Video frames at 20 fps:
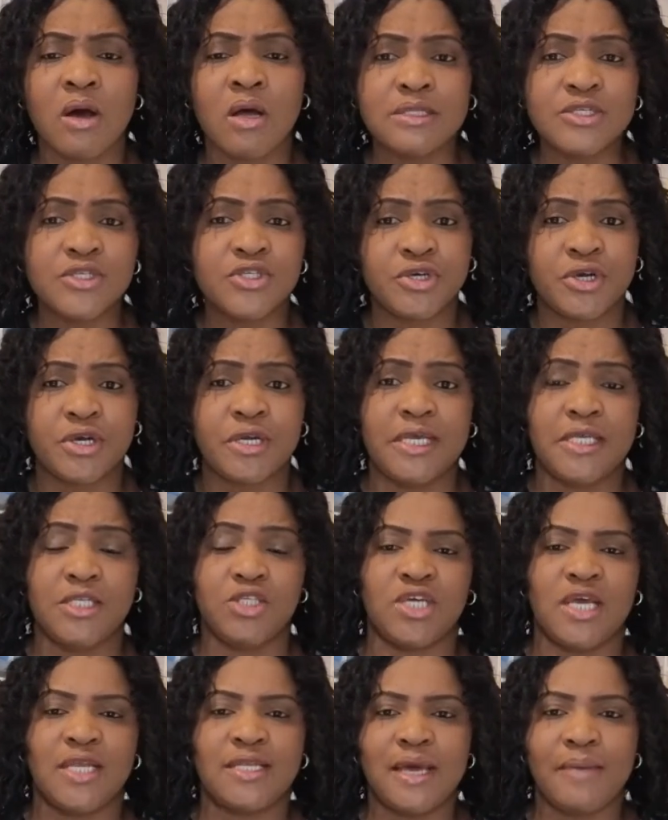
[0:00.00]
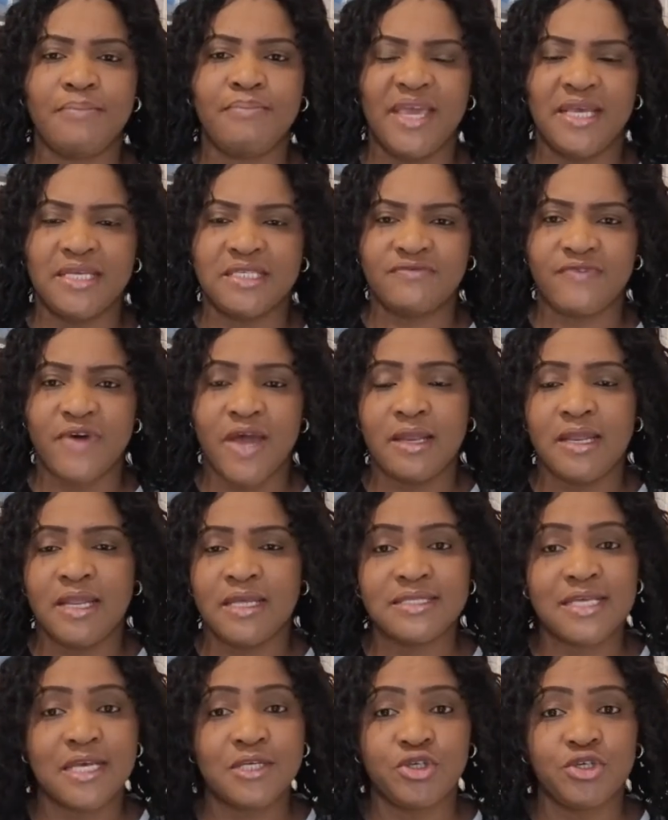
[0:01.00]
concerning gender-based
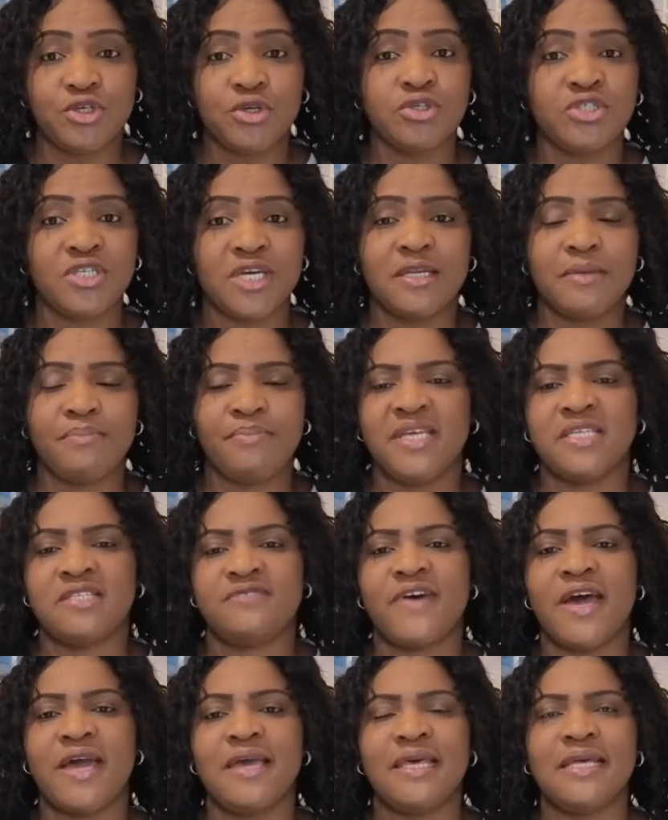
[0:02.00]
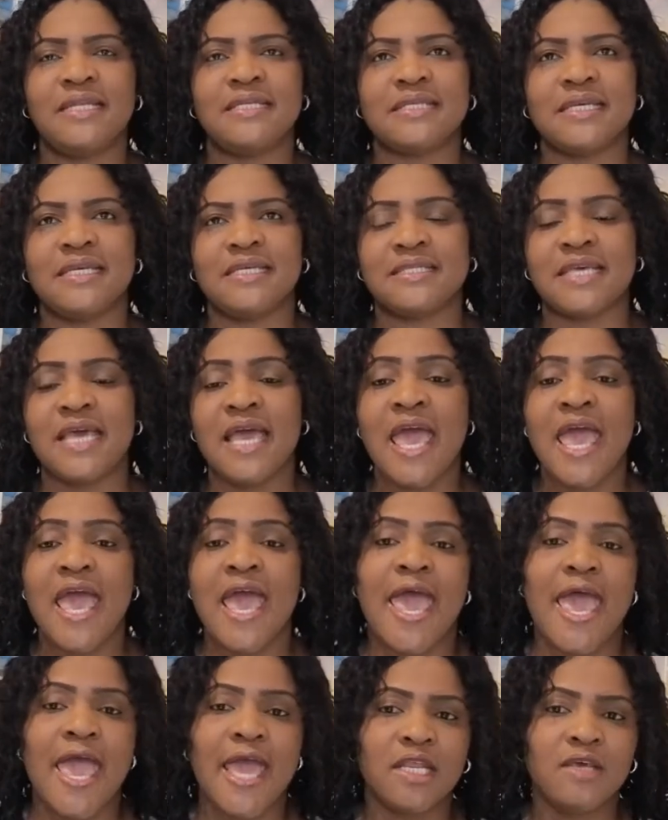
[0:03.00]
violence. As you know, gender-based violence is
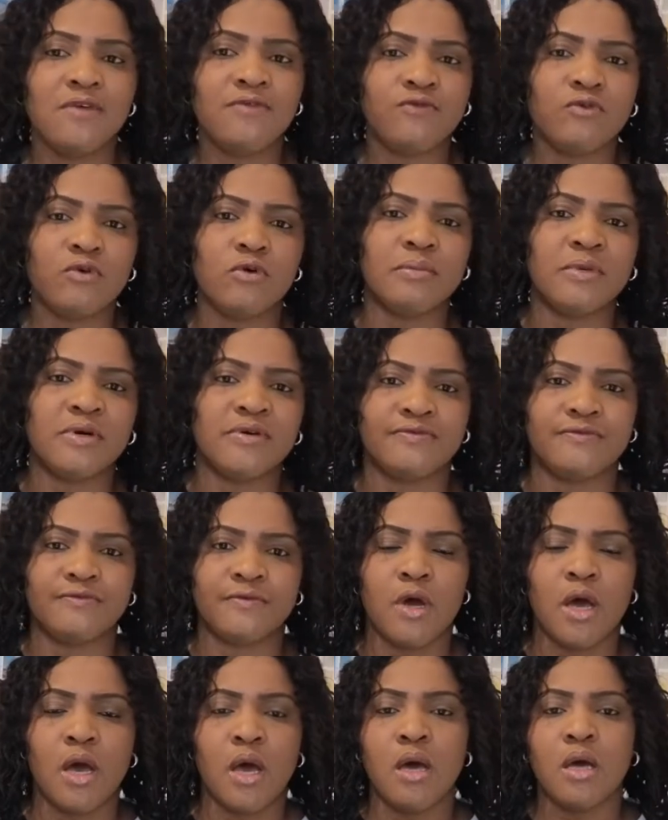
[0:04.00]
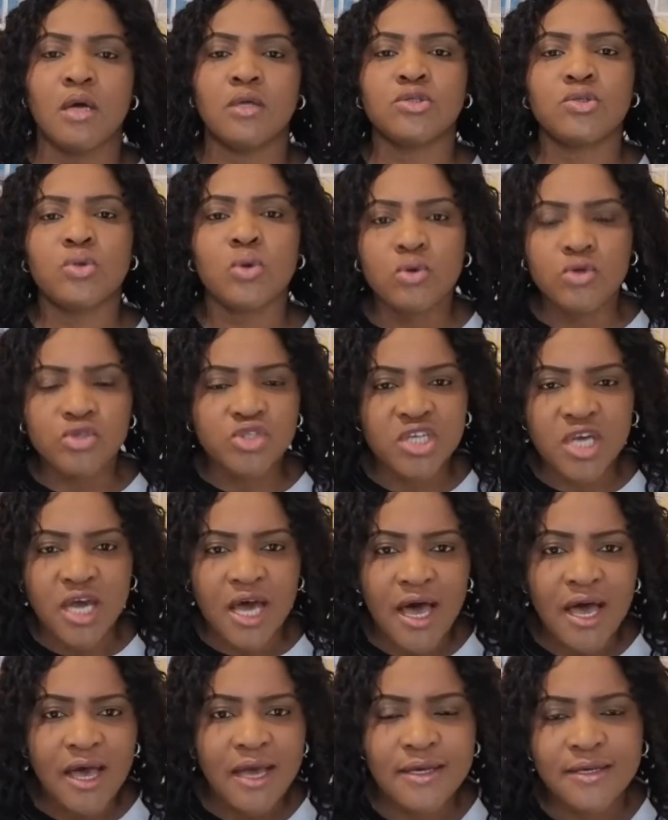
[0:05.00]
any form of
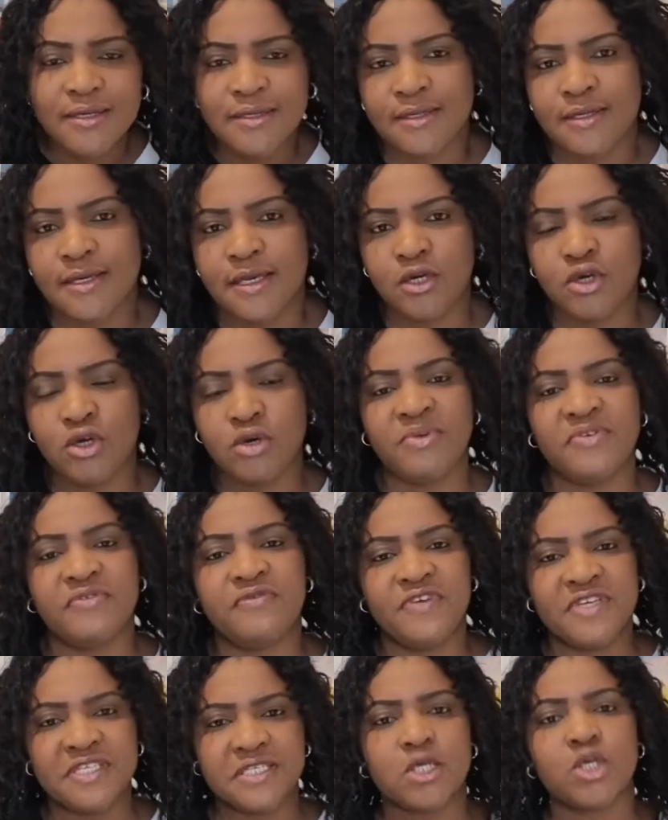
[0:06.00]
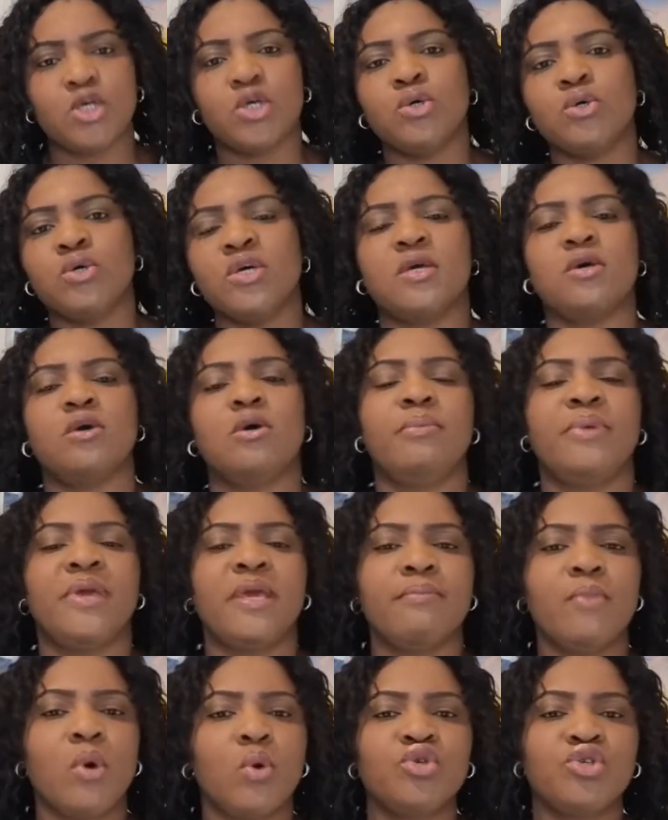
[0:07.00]
torture. It could be physical, it could
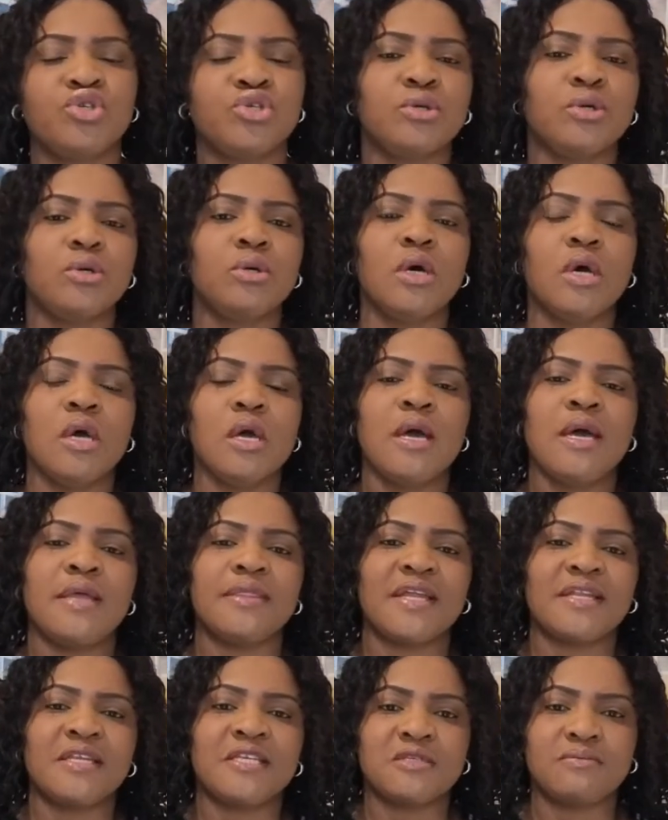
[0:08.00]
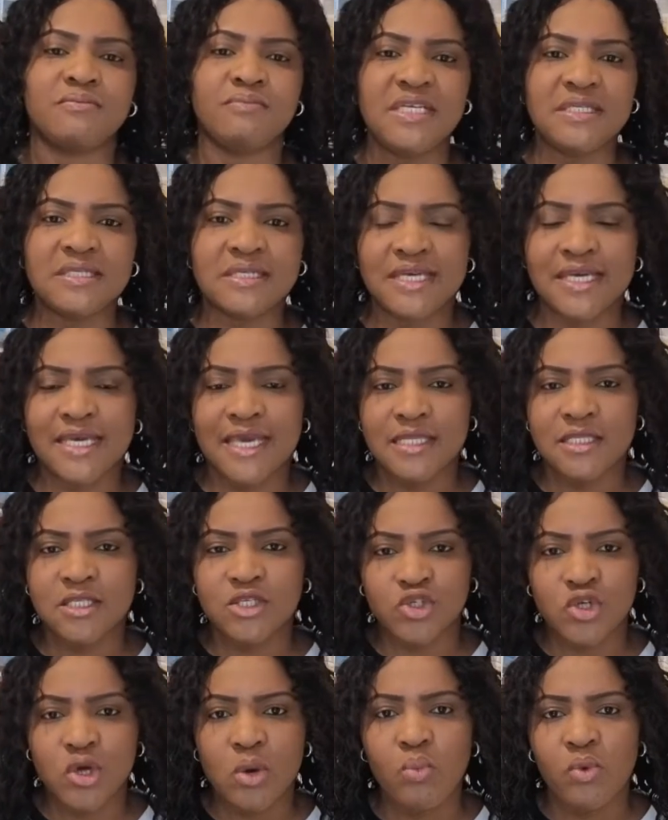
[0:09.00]
be emotional, that is meted
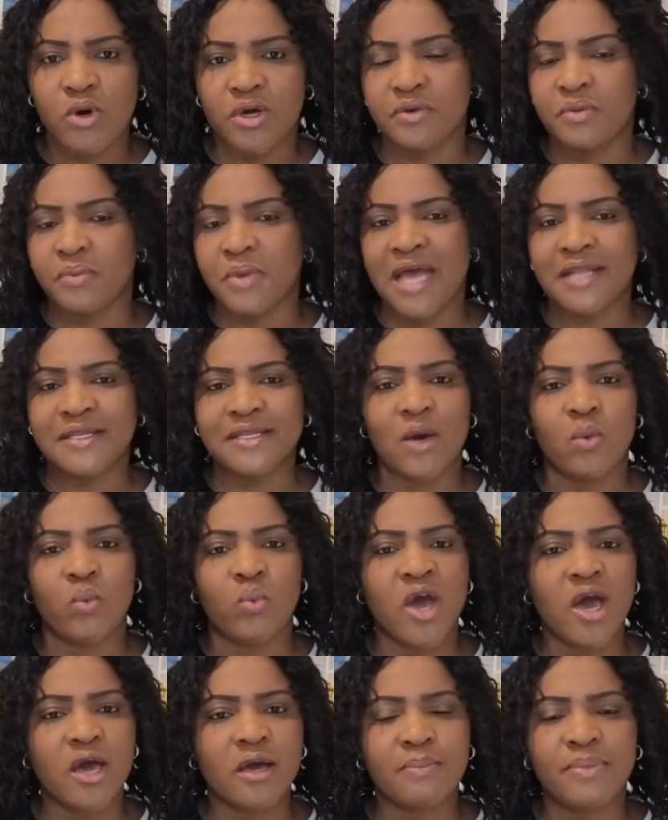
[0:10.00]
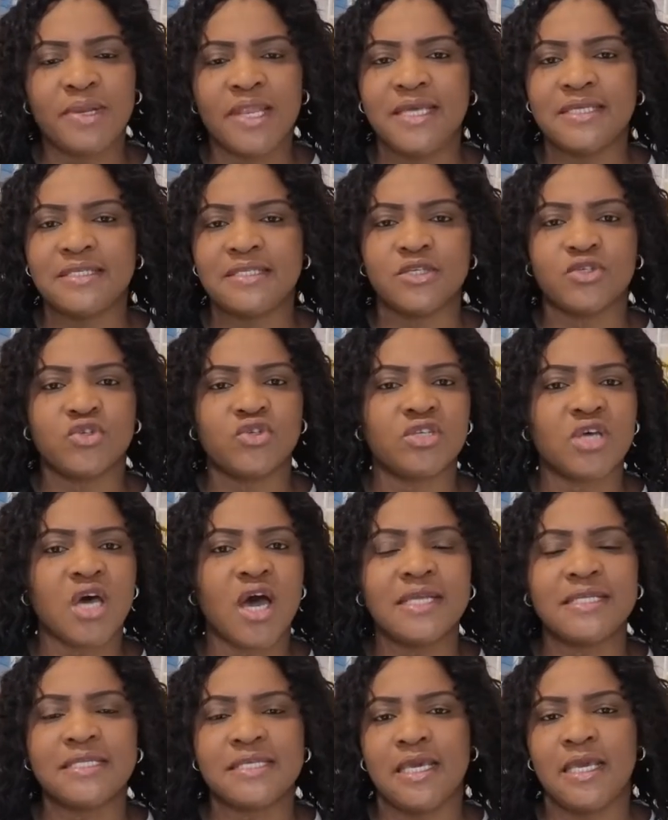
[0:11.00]
against someone at their workplace, in the
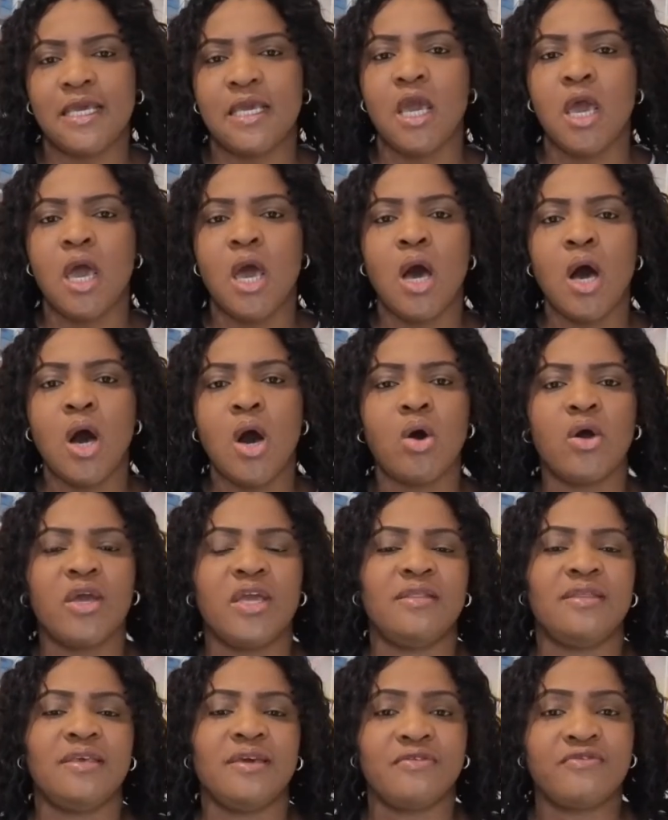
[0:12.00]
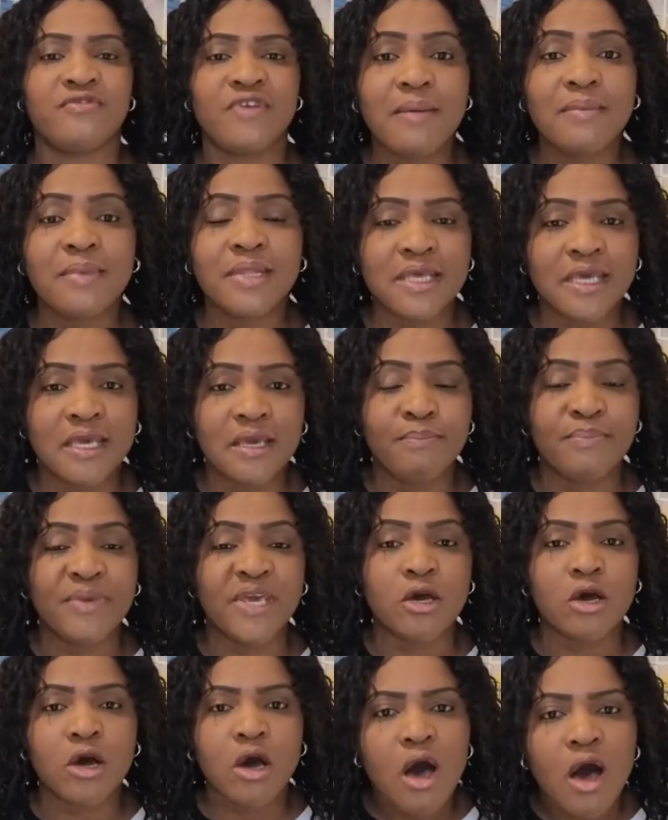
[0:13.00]
society, or in their family
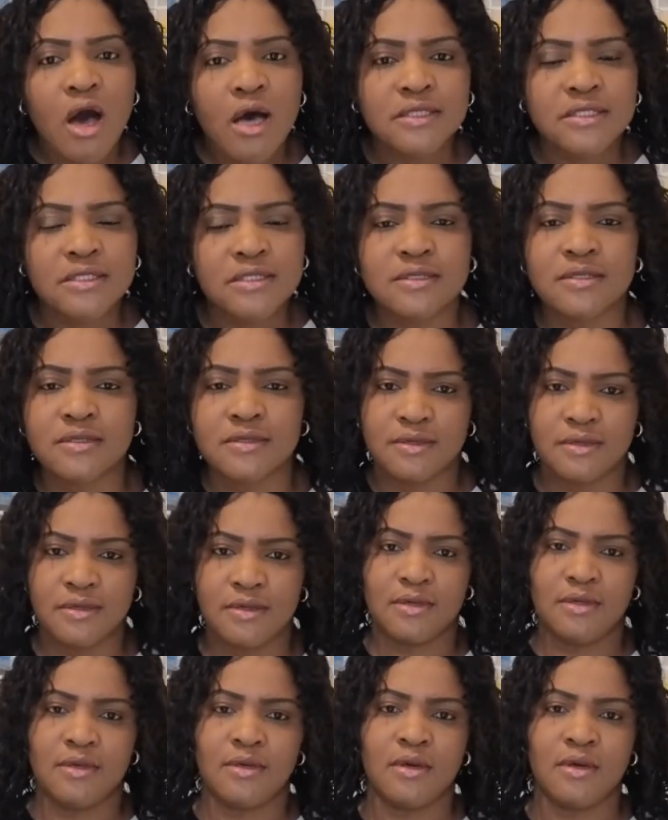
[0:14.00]
because